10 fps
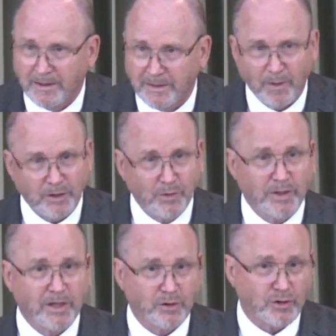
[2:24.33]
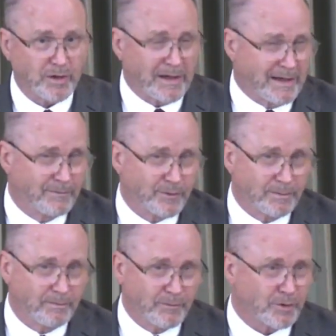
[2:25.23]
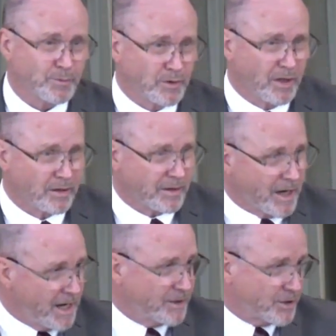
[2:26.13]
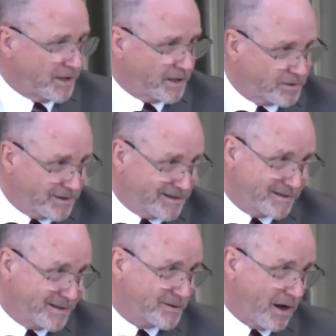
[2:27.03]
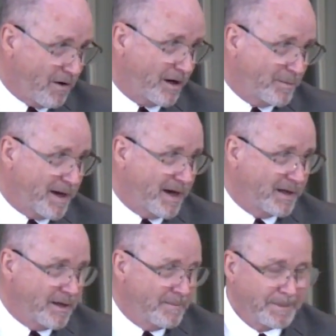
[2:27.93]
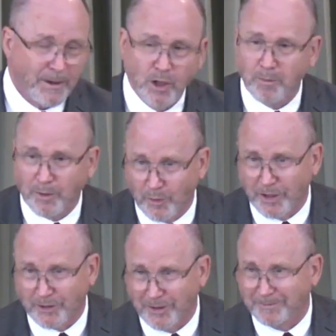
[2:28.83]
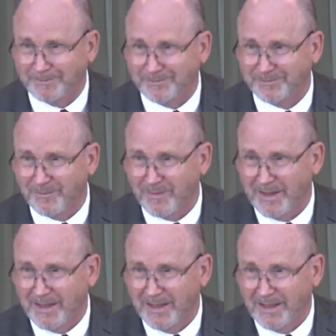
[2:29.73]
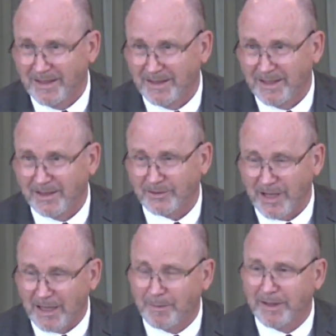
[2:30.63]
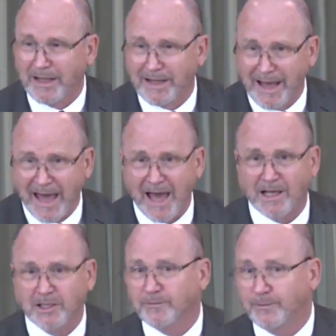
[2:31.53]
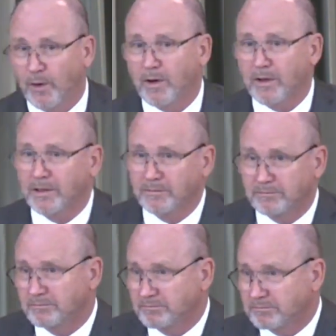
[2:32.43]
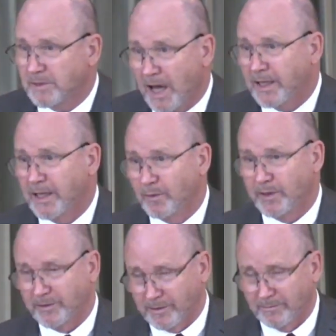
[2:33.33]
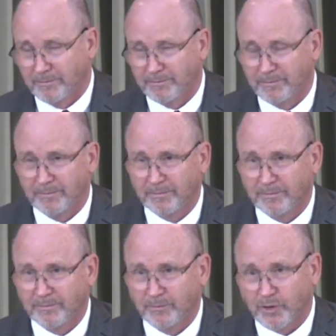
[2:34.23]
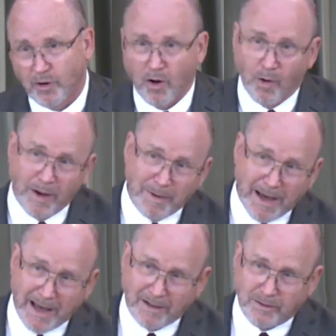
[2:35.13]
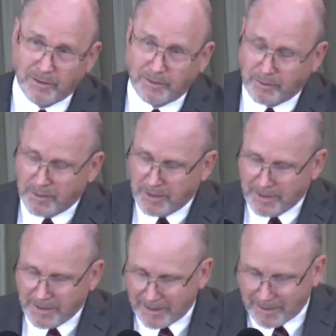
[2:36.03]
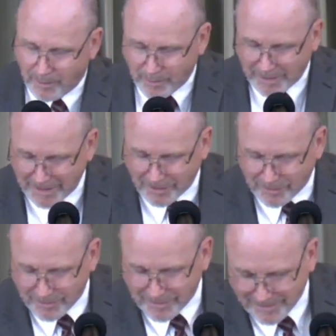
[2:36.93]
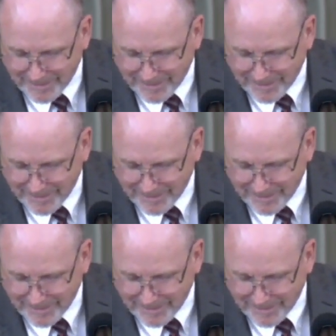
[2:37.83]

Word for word: Now, what you would understand from this particular context is he's talking about human wisdom. Now, Solomon had asked for godly wisdom. You go all the way back to uh, his